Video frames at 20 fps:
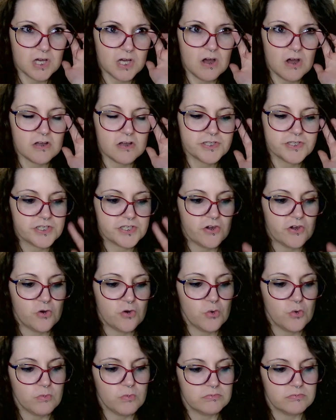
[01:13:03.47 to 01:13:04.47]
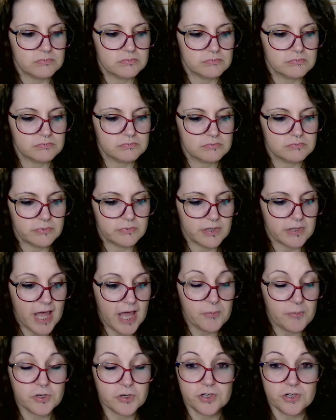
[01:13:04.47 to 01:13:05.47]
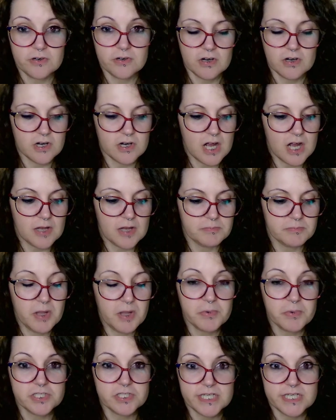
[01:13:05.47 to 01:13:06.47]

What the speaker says: also leopard